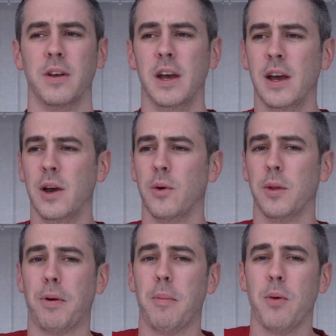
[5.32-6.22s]
And well,
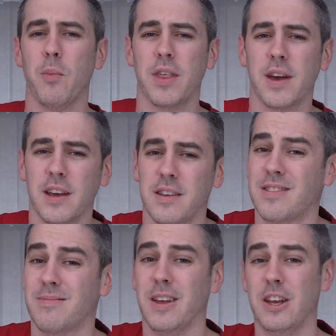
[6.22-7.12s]
the problem with it
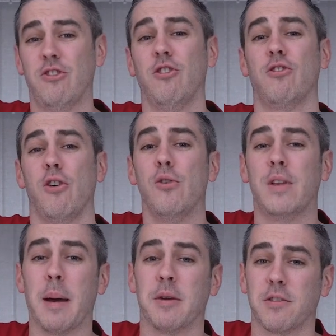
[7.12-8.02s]
is it's just too
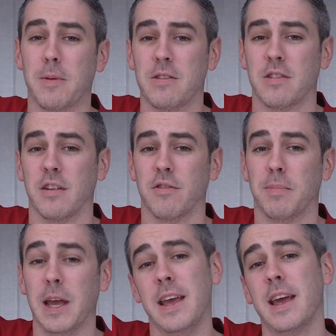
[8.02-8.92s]
damn expensive.
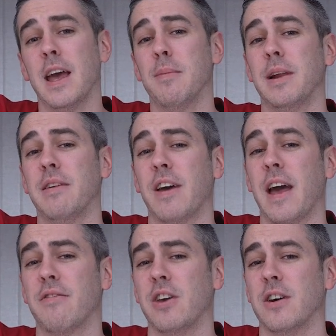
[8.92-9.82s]
But EK believe they
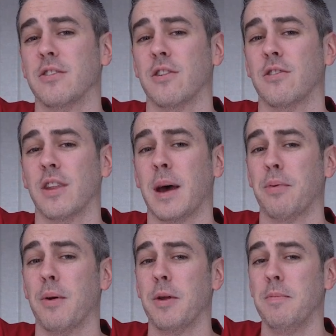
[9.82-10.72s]
have the answer to that
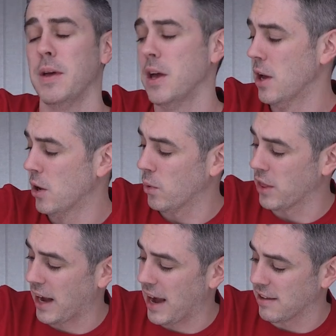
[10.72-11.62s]
problem
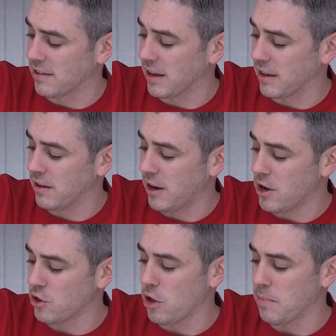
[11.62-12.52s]
with a classic
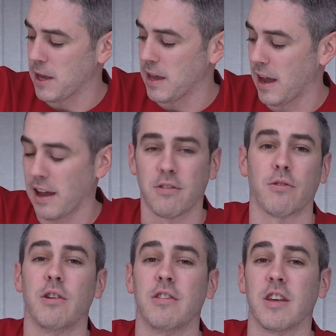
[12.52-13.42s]
RGB
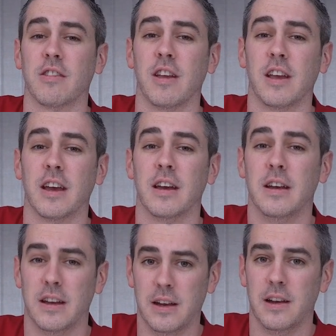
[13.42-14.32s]
S360 kit.
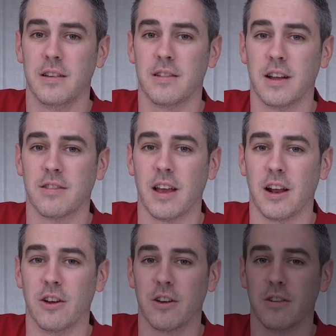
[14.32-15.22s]
So let's
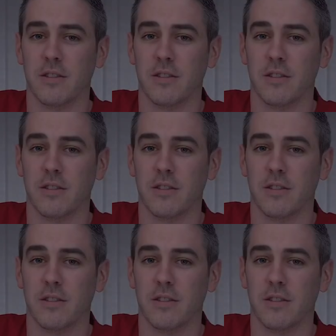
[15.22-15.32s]
take a look.